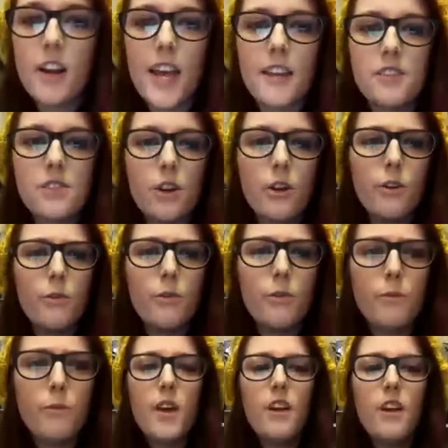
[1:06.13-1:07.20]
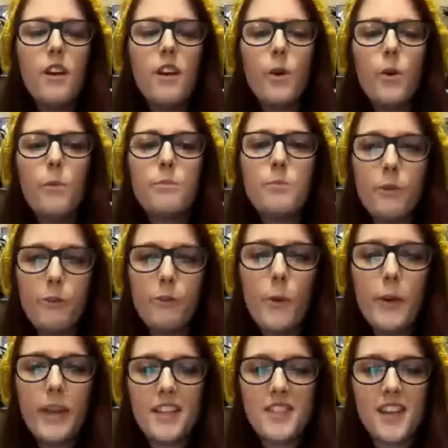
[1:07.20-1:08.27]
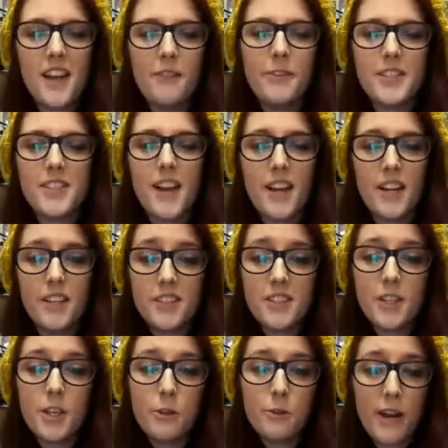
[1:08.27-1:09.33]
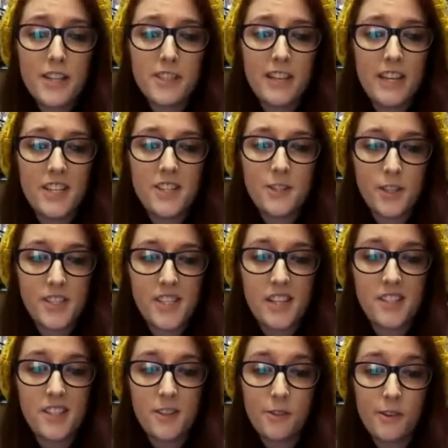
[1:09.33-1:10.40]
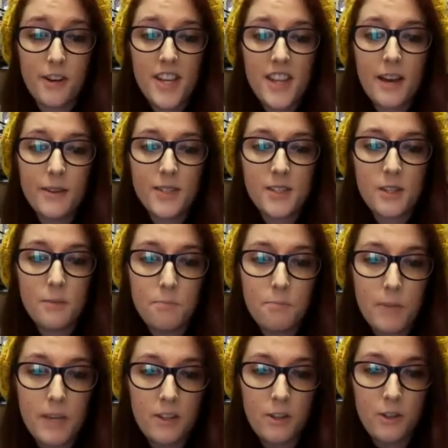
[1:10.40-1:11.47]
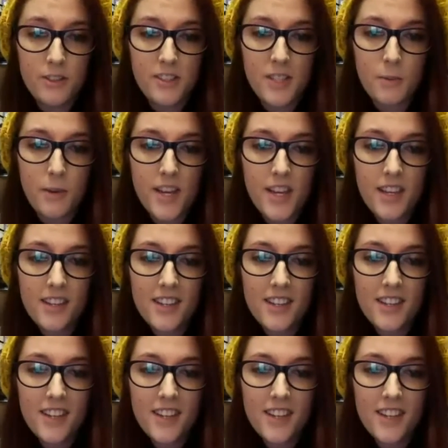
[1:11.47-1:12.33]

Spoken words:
Okay, so before we get started, for starters, congratulations on Season 3. That was the big news this week.